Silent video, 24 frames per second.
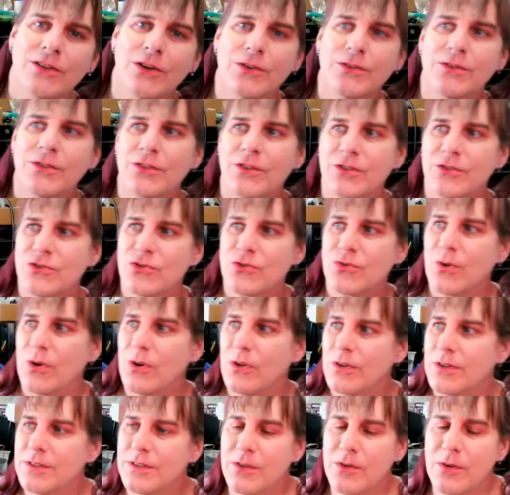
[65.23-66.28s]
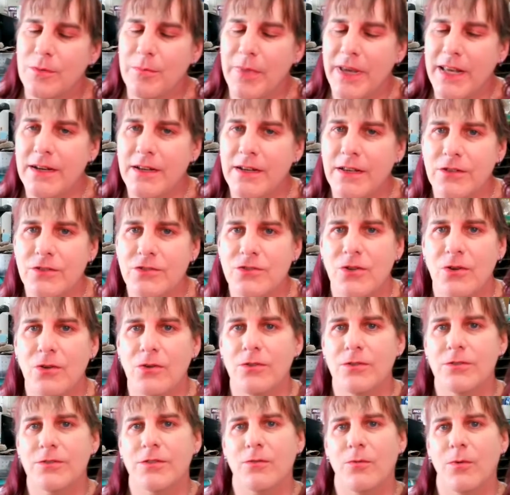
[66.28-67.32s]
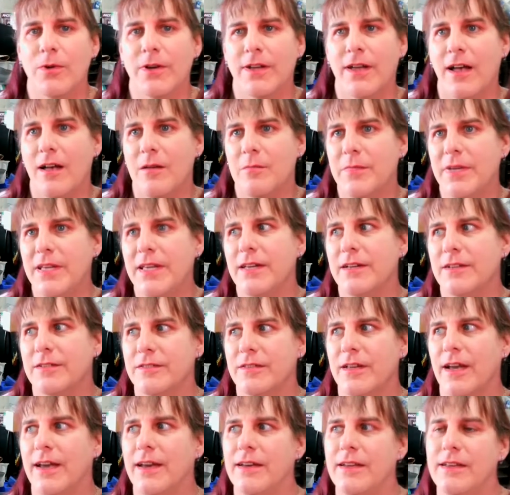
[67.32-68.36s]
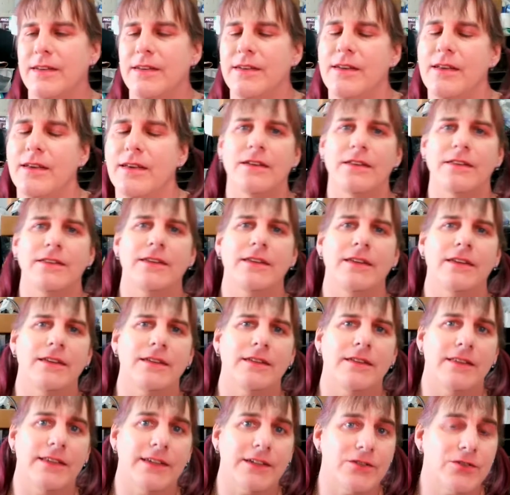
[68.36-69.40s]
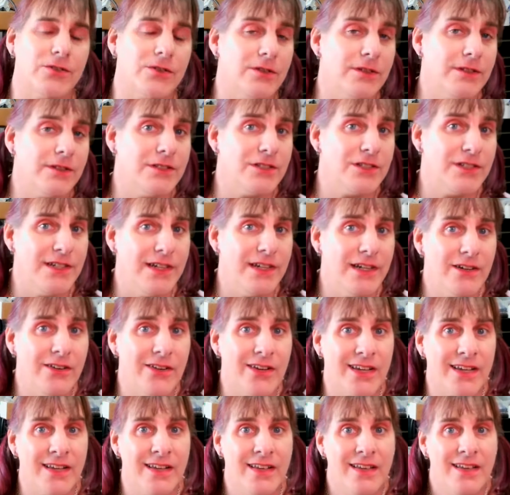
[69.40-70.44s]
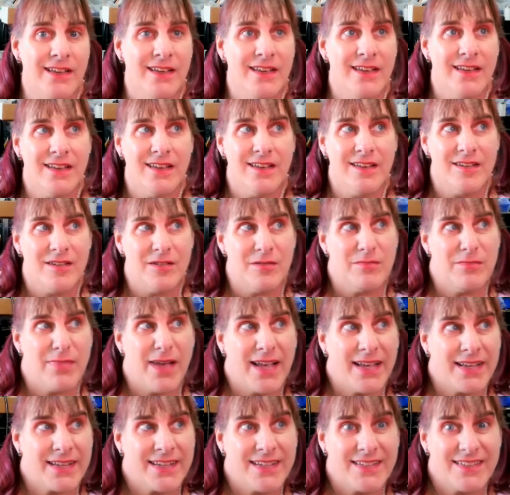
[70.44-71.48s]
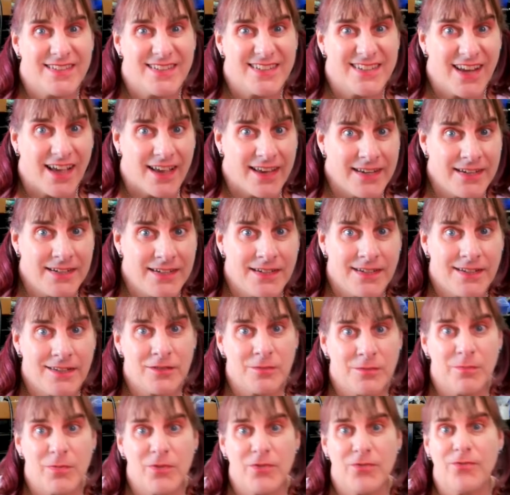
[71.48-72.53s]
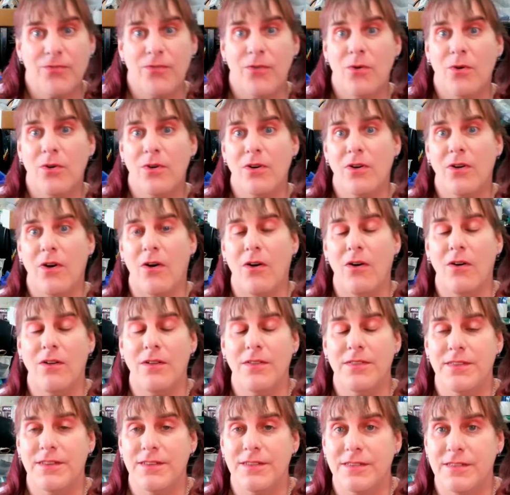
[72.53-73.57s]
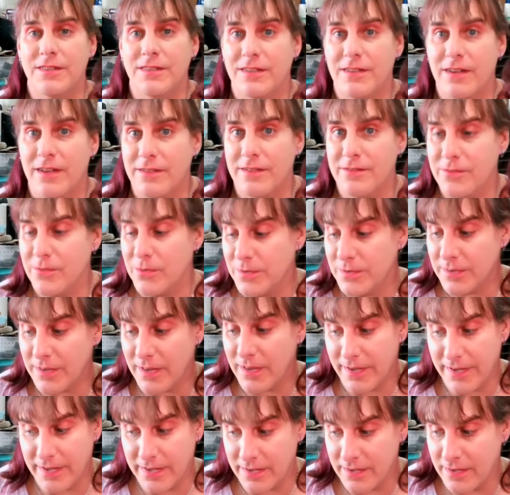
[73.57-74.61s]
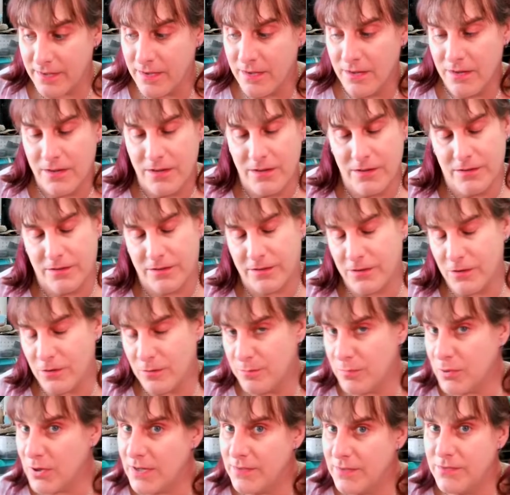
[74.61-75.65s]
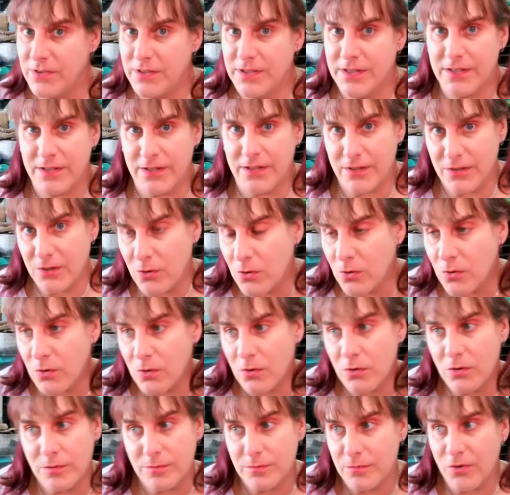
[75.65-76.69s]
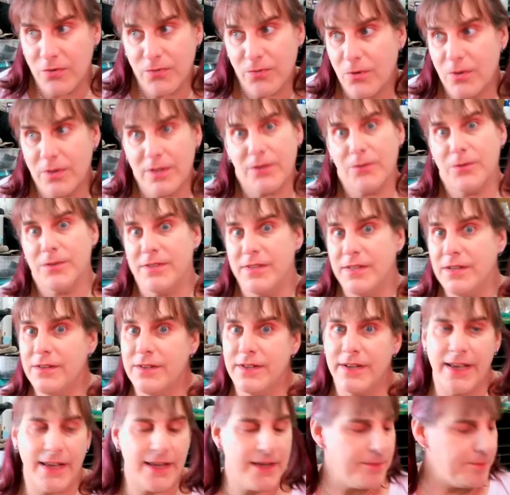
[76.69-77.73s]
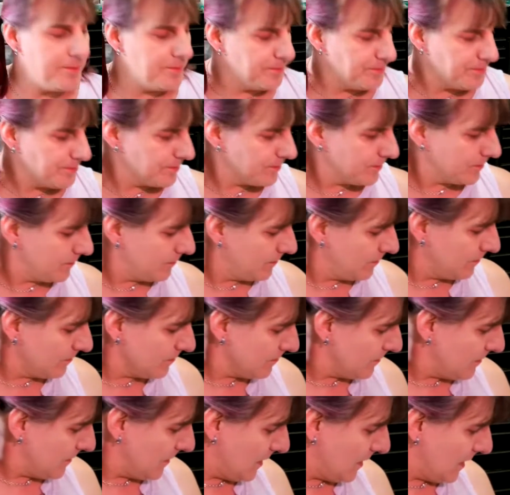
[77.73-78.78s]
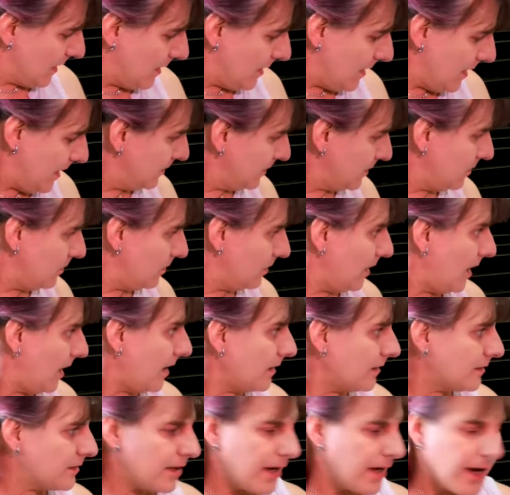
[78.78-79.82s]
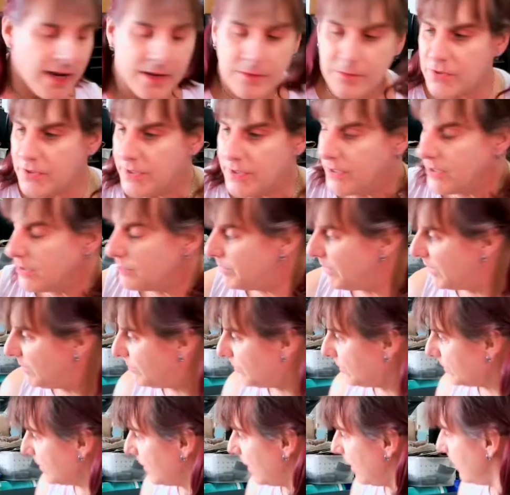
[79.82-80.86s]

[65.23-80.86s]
those are controllers. So embedded controllers is what got me excited in electrical engineering back in the 90s, before all this stuff was like so prevalent and cool, and before there was internet. And so a lot of times you hear people